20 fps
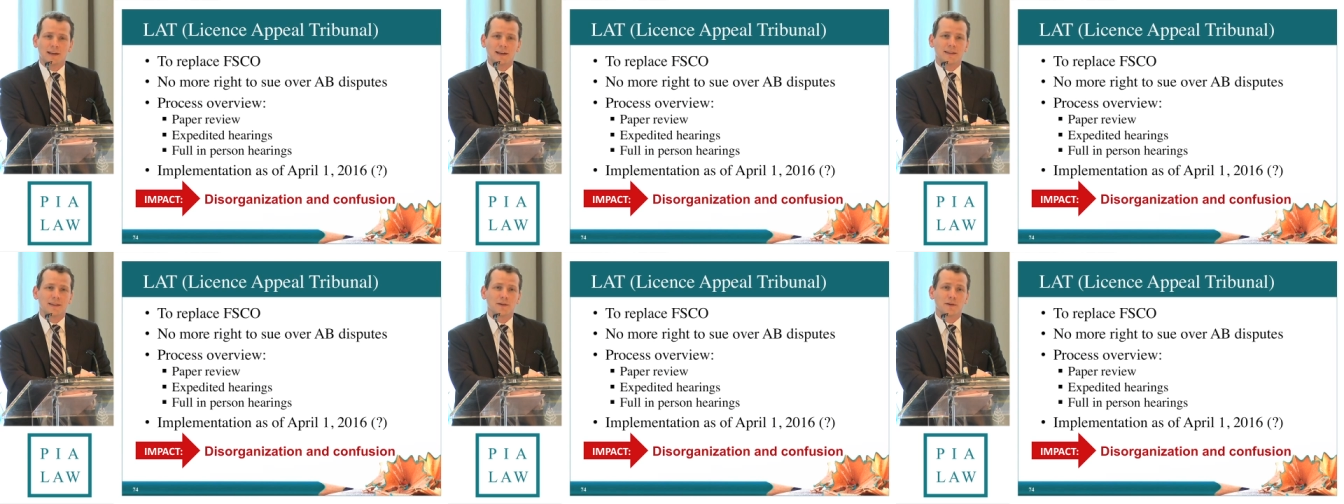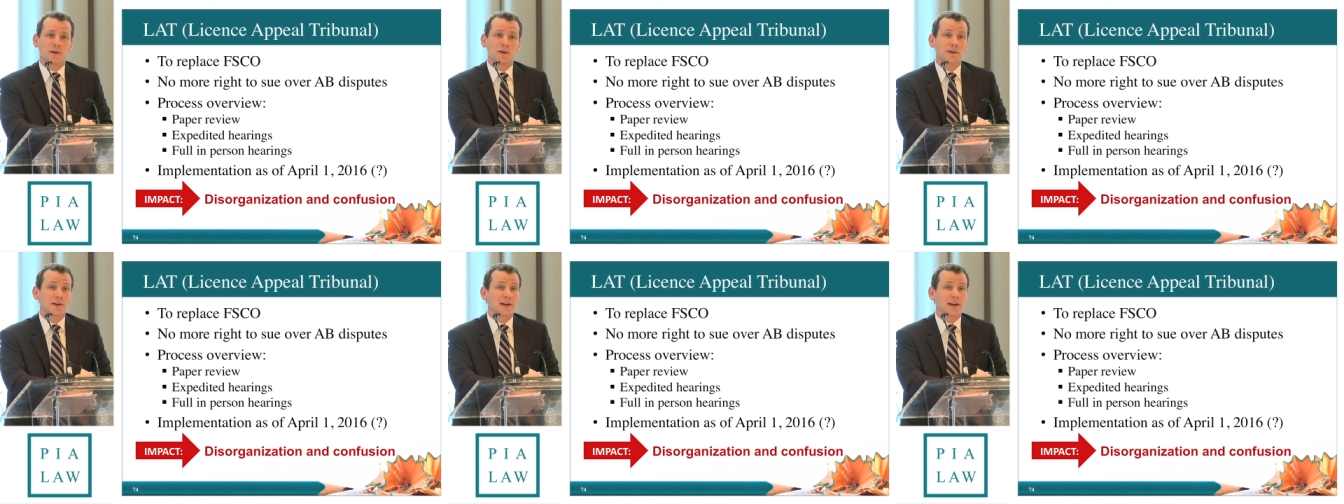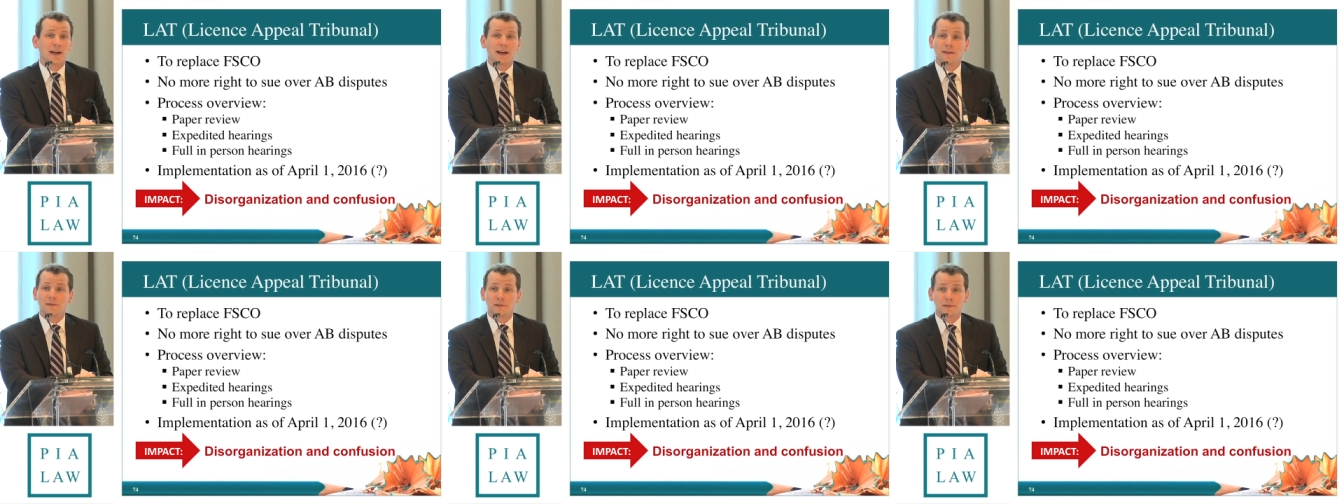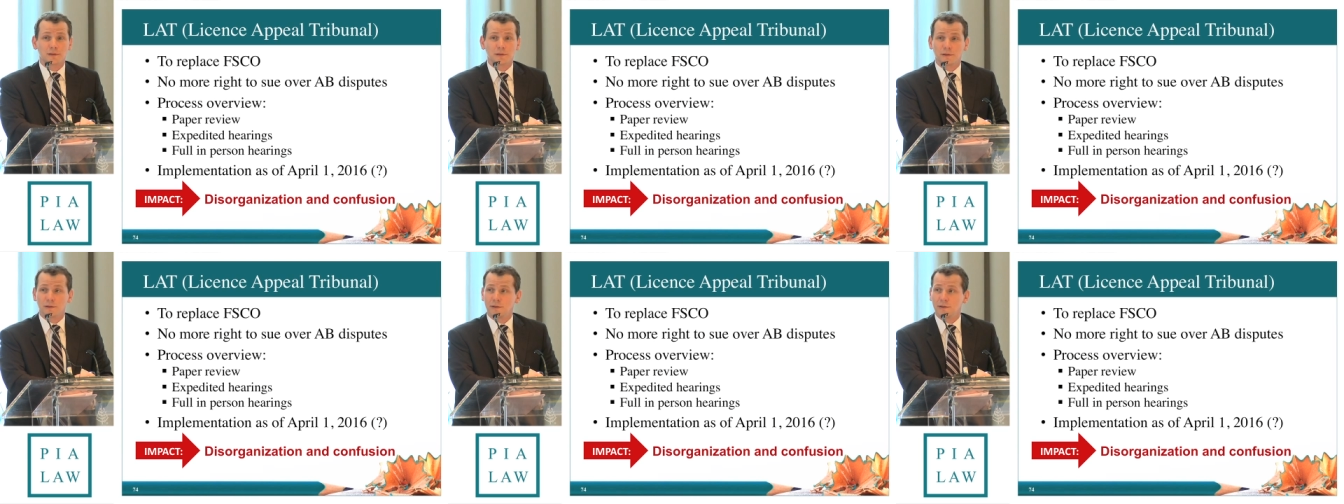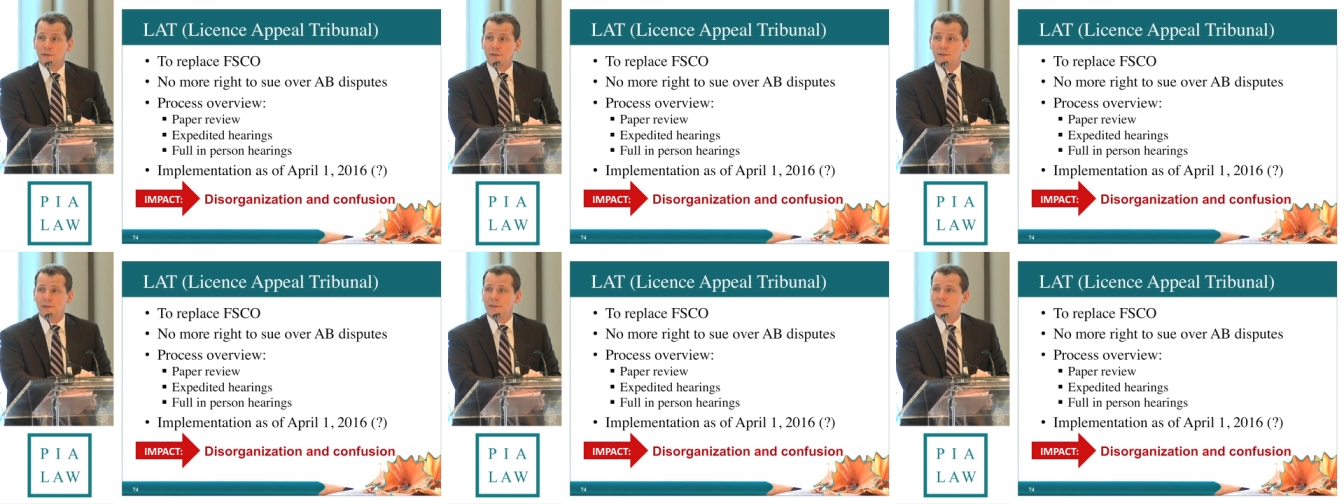and they're all going to have to
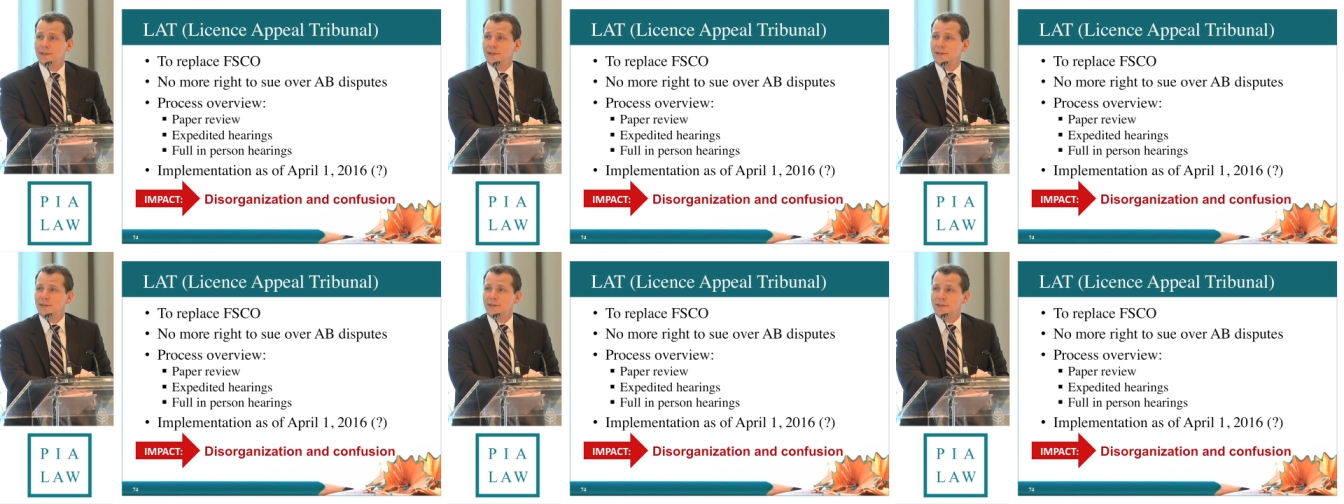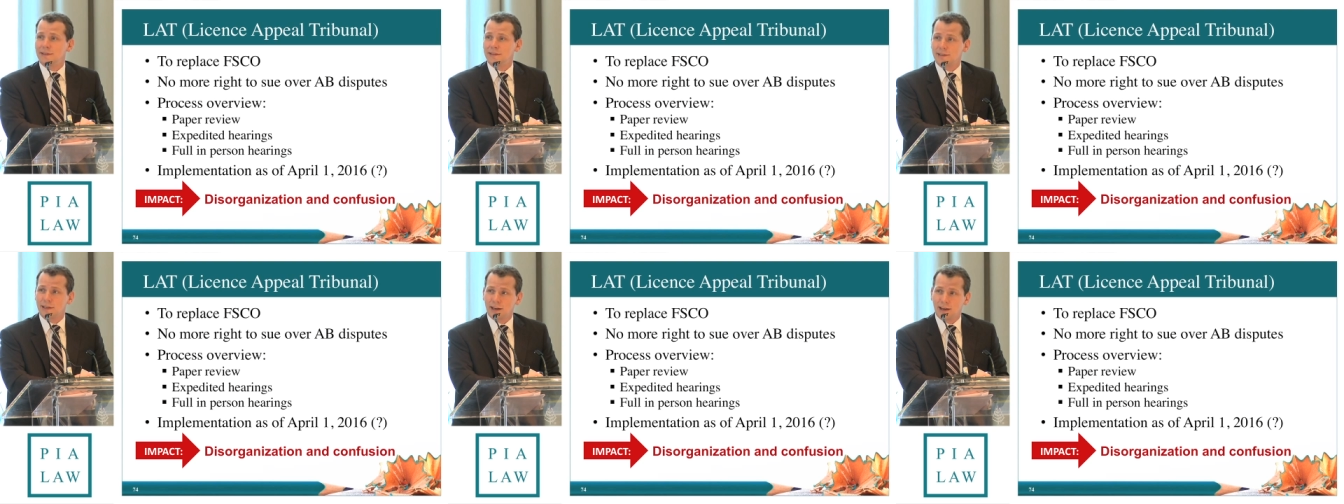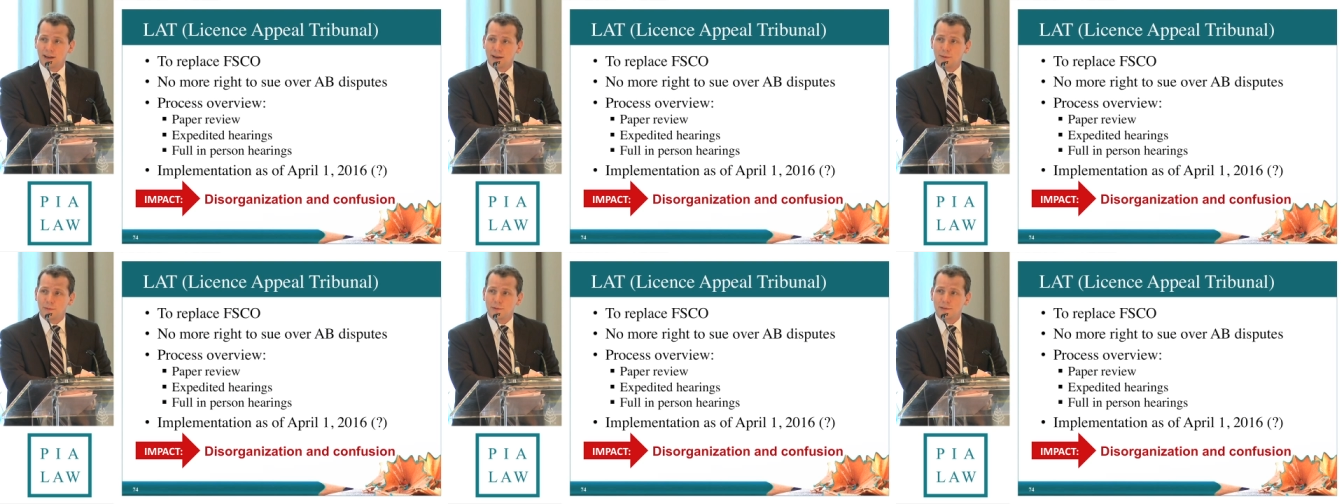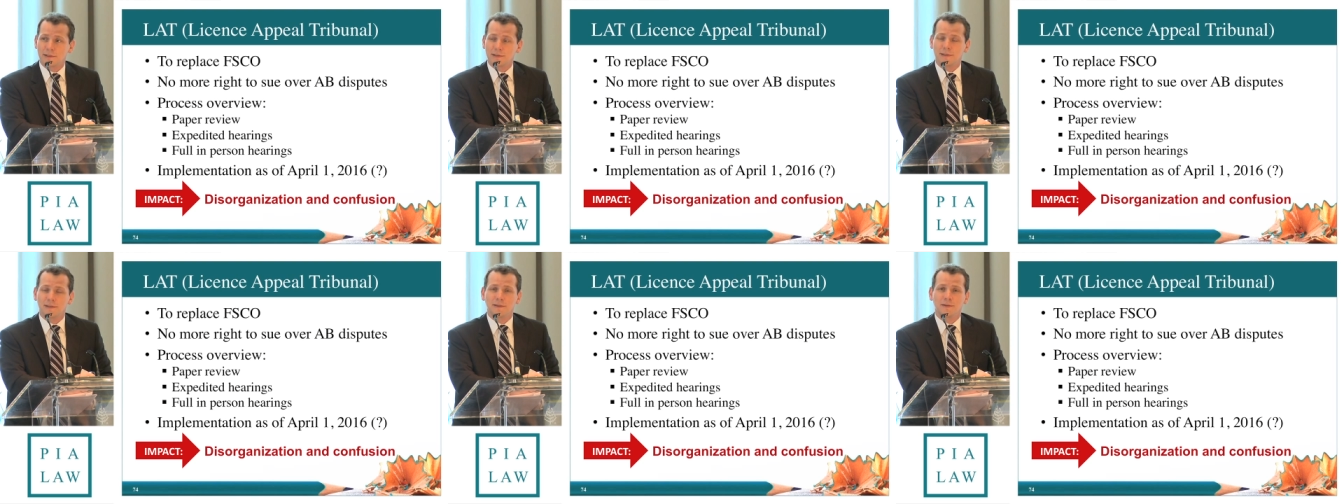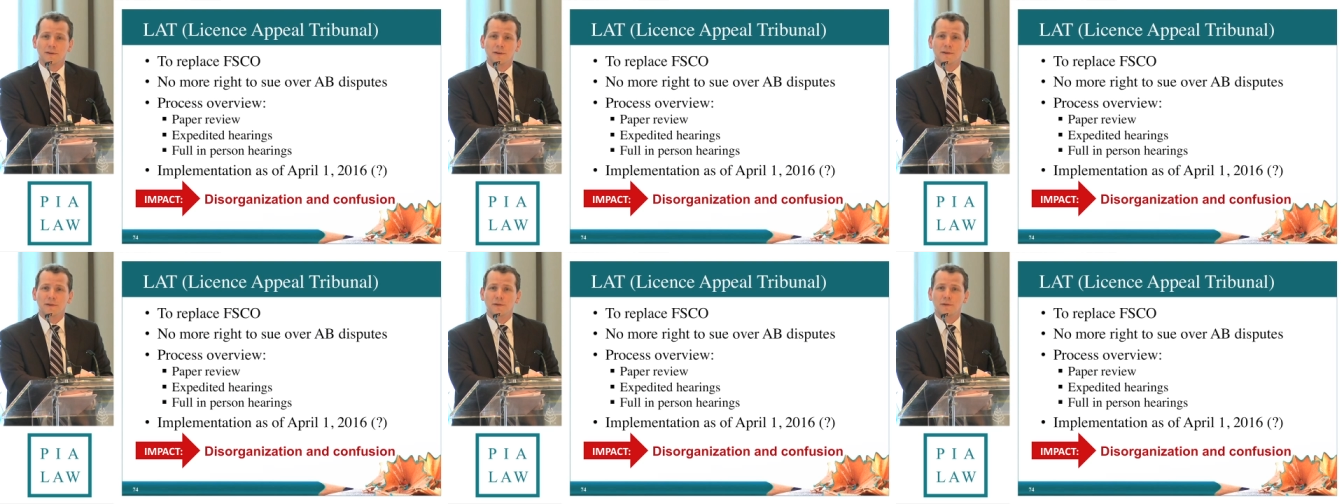learn the SABs, and
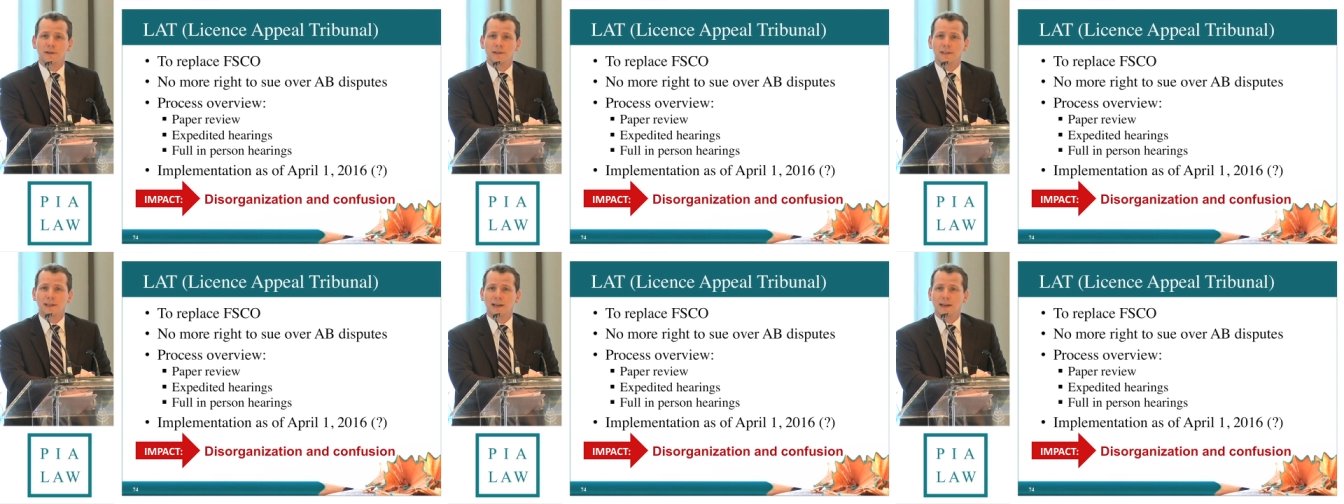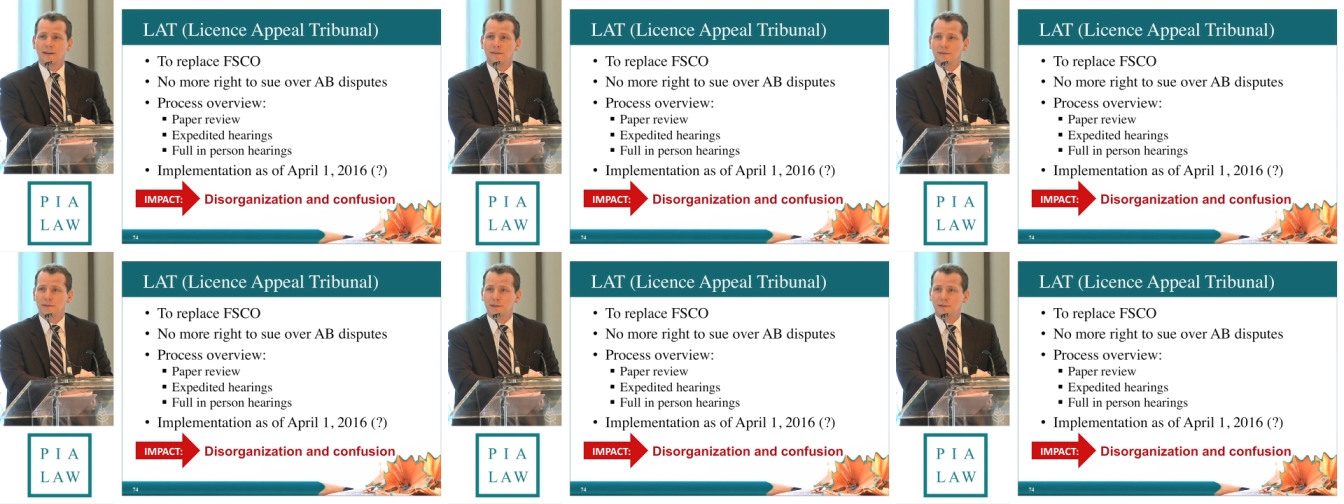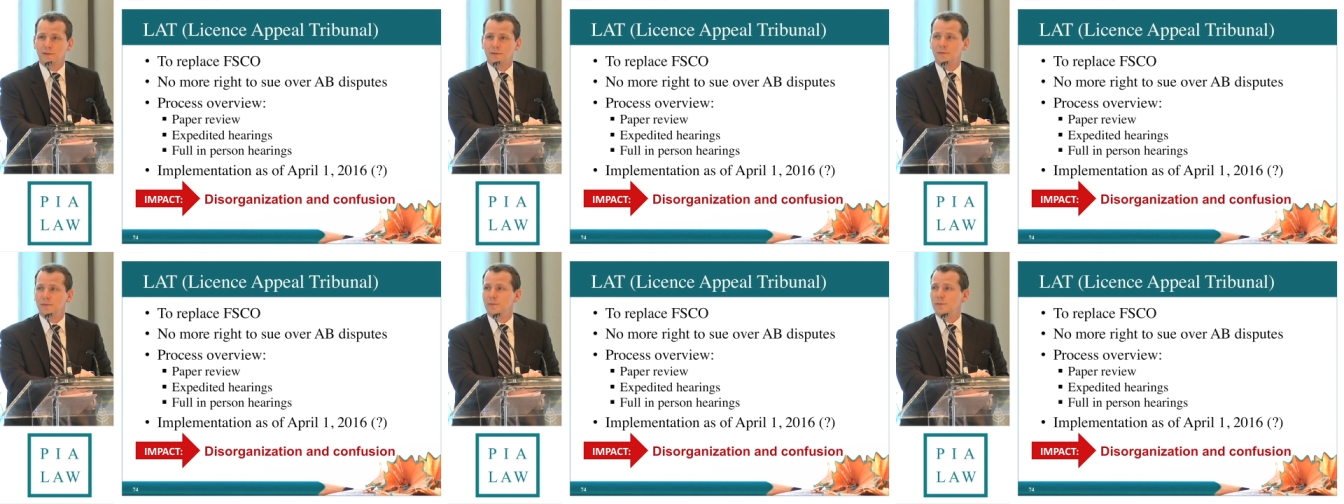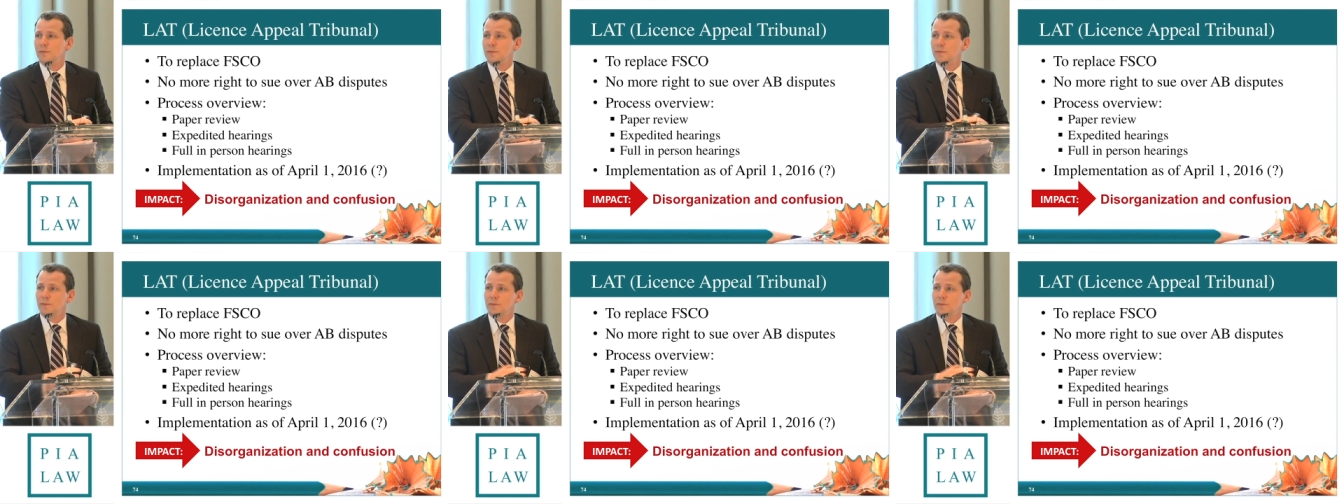they're all going to have to